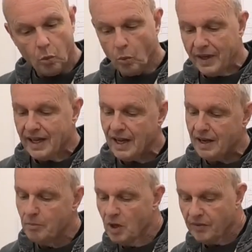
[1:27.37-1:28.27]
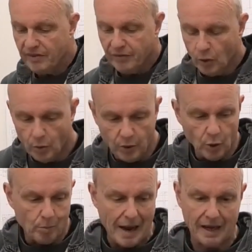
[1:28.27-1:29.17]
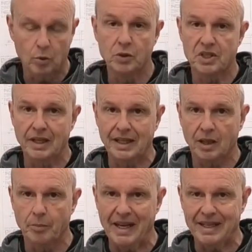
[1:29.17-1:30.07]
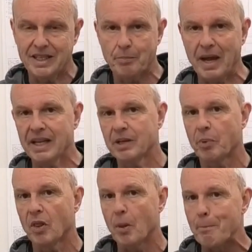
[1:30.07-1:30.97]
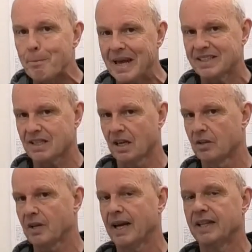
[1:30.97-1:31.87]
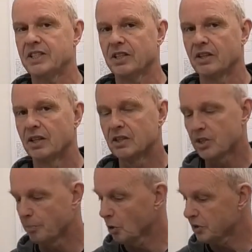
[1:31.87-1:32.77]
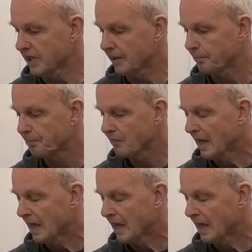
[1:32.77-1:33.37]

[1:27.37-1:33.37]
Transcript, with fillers: we can move it forward or backwards a little bit depending upon the best location to put it.